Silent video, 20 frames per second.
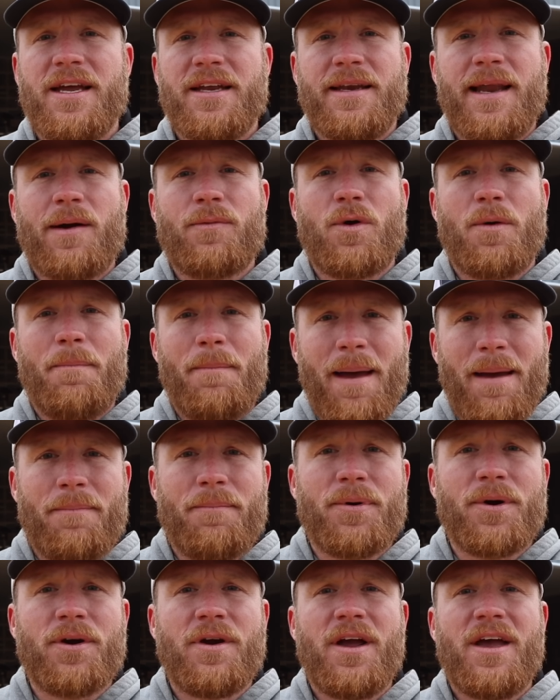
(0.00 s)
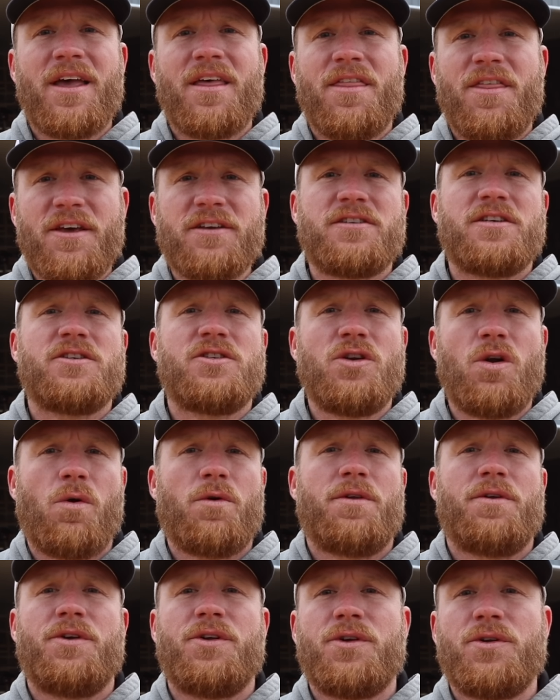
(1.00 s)
Now remember, this is
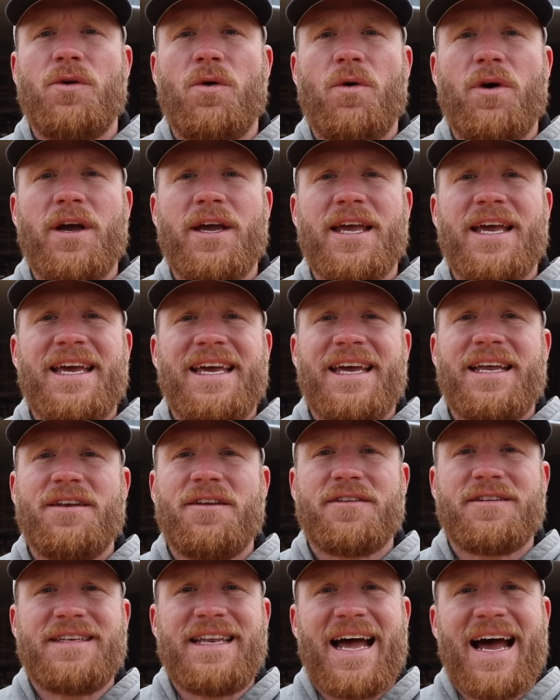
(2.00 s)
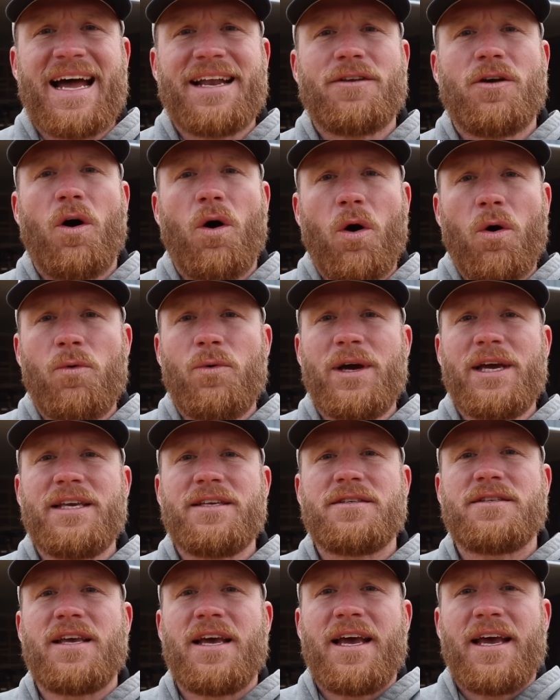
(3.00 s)
Northern Illinois. It does not
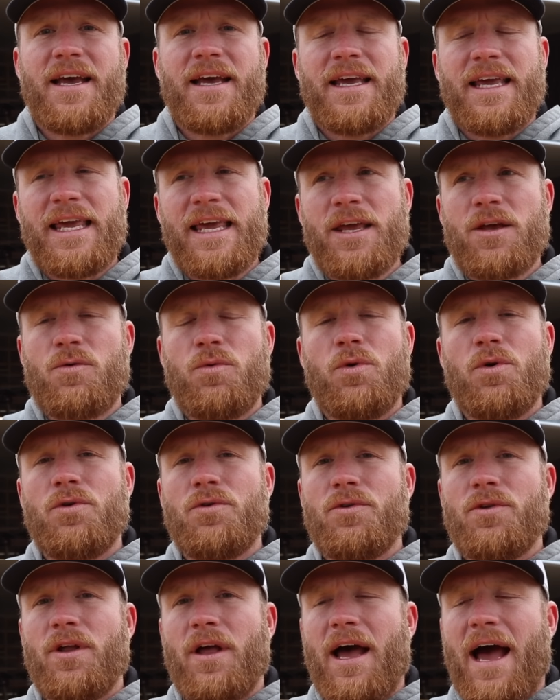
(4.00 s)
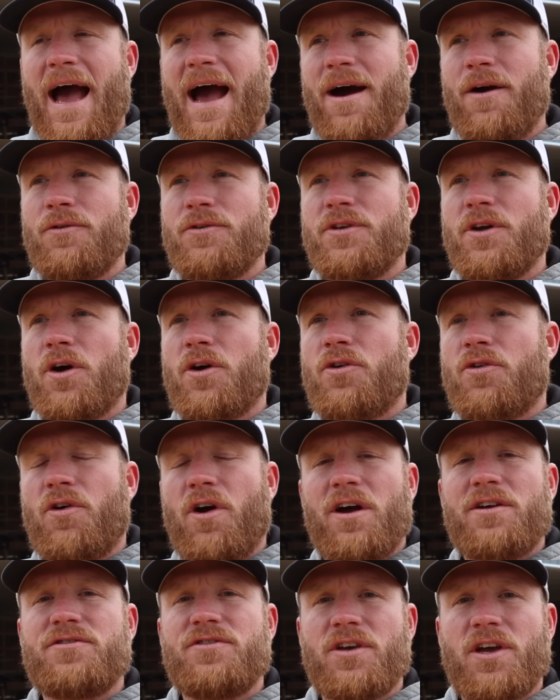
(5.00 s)
always equal out
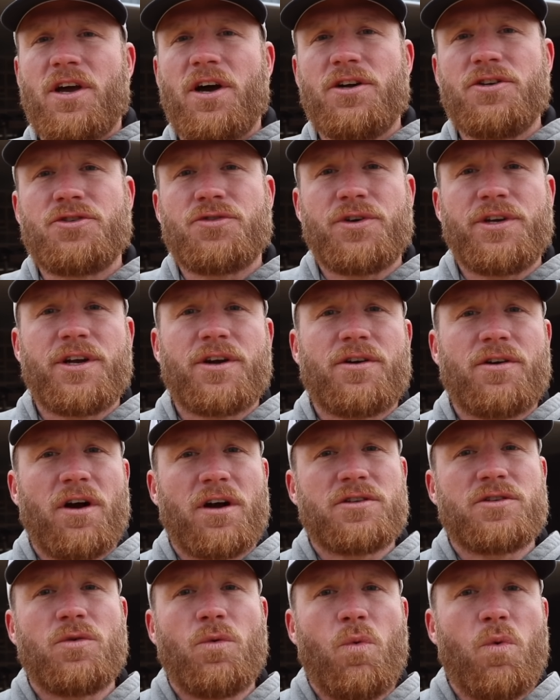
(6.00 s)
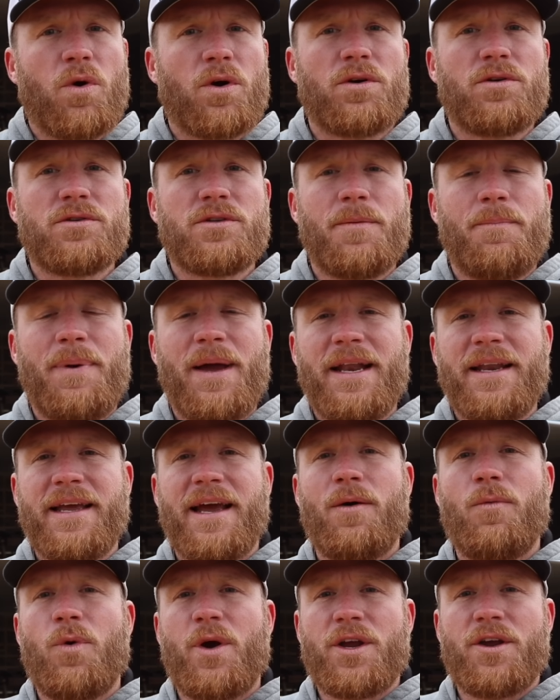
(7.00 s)
across the country and across the world depending
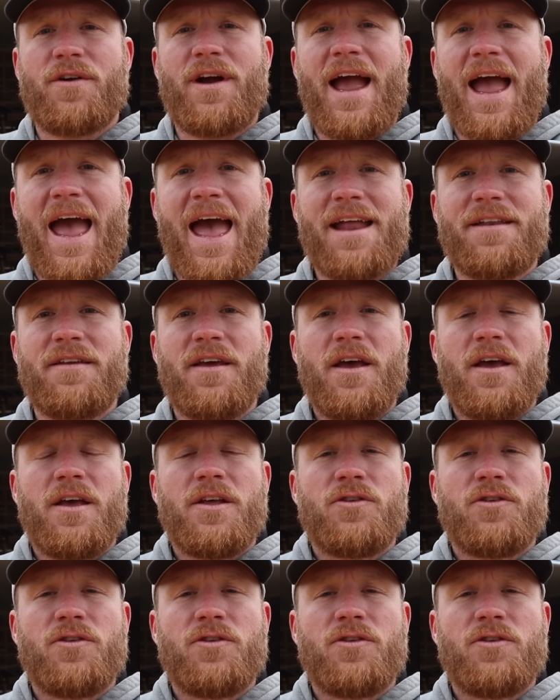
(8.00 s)
on where you're at.